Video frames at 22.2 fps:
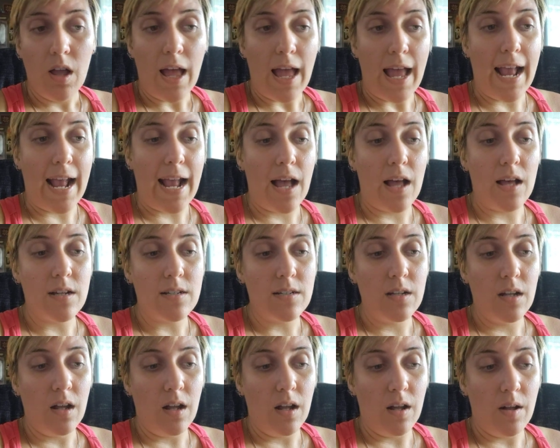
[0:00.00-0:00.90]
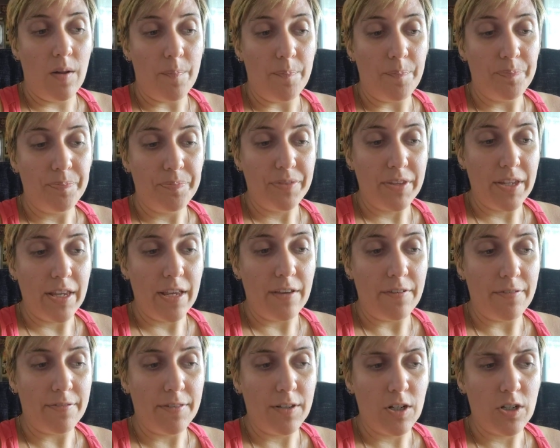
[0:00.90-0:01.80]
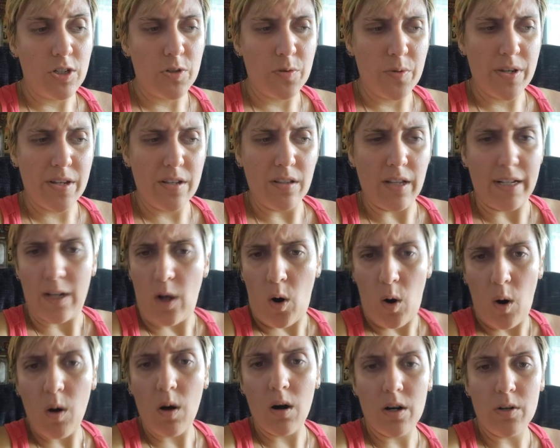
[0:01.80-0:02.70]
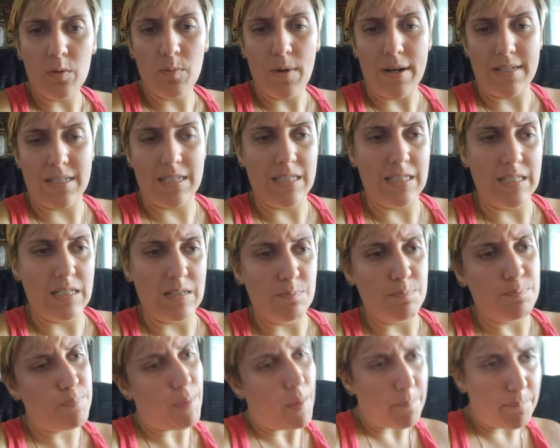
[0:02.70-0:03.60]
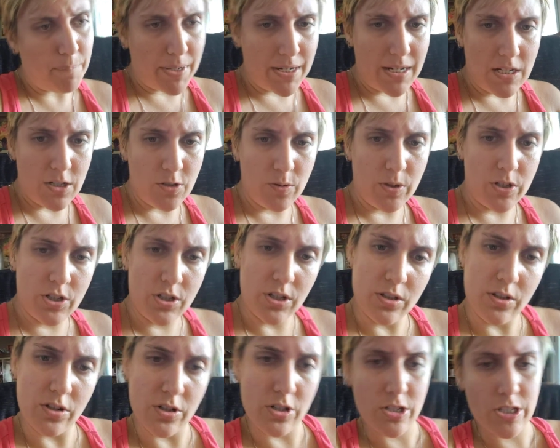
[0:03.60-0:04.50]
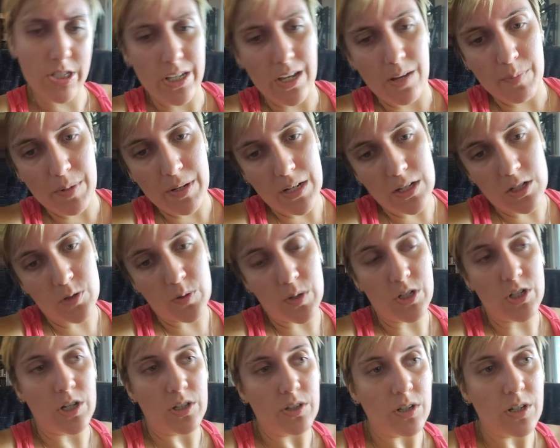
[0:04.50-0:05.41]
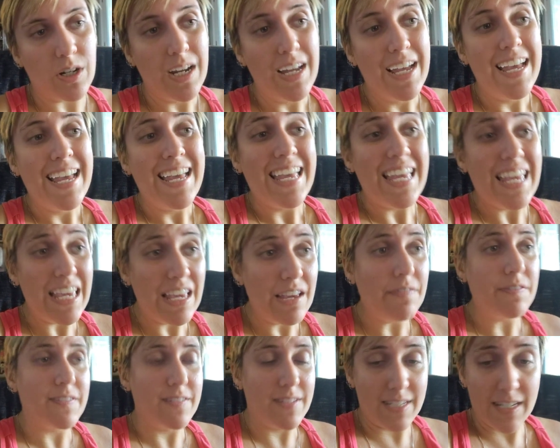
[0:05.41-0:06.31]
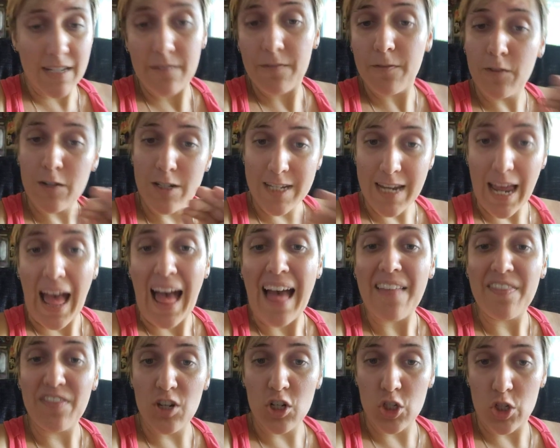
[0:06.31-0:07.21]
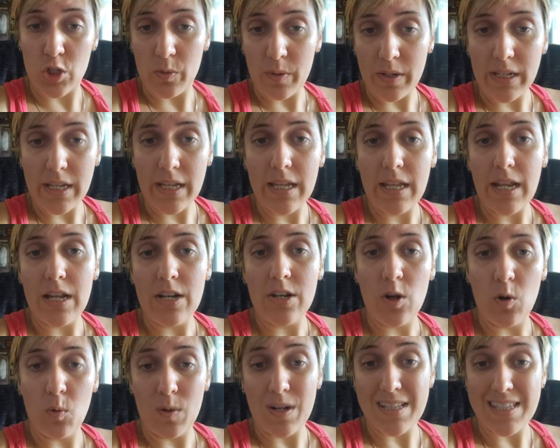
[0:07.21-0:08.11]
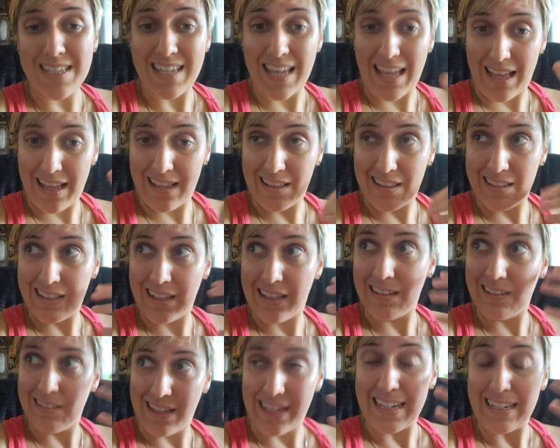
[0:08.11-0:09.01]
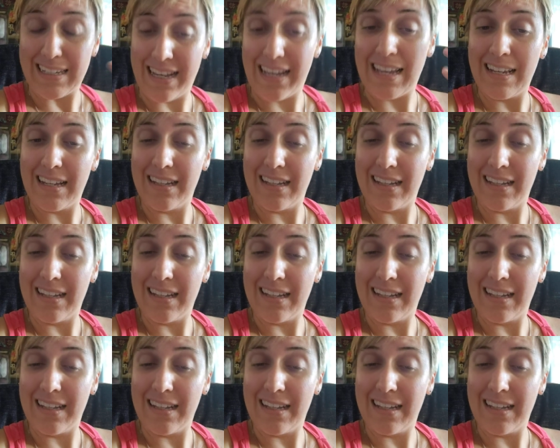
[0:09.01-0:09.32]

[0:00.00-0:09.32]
And if they're doing like hard wrestling, bumping into each other, slamming into each other, if tit for tat they're doing it and no one's like,